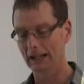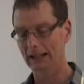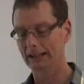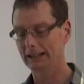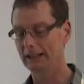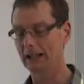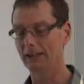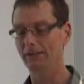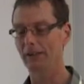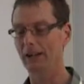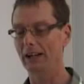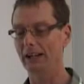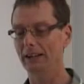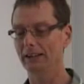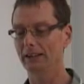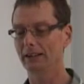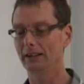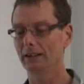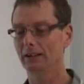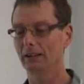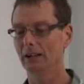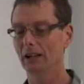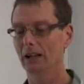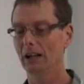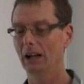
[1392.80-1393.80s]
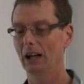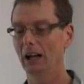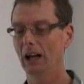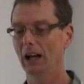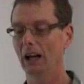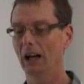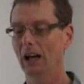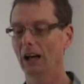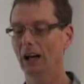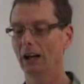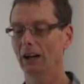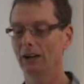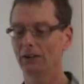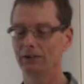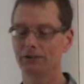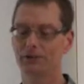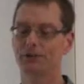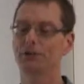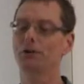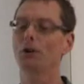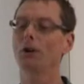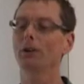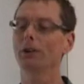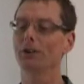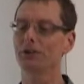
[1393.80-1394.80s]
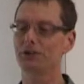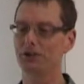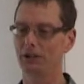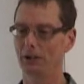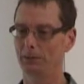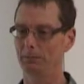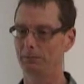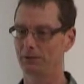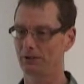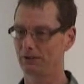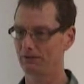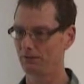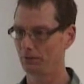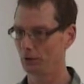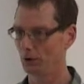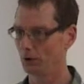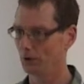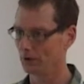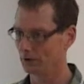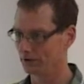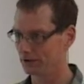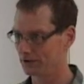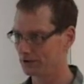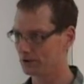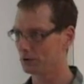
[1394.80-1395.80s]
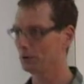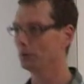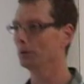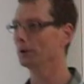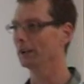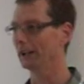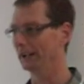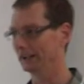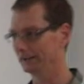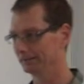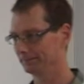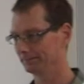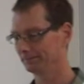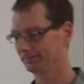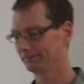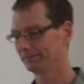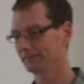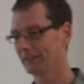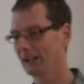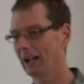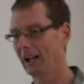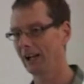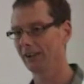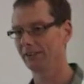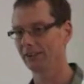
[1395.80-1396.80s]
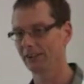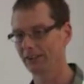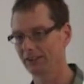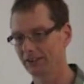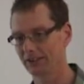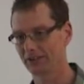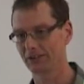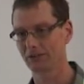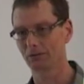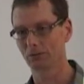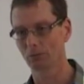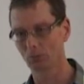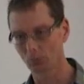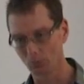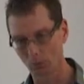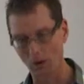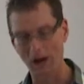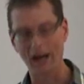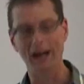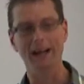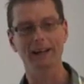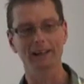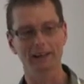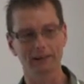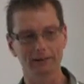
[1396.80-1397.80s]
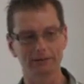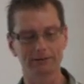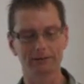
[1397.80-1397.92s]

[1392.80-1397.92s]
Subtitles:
giving scholarships for schooling as its way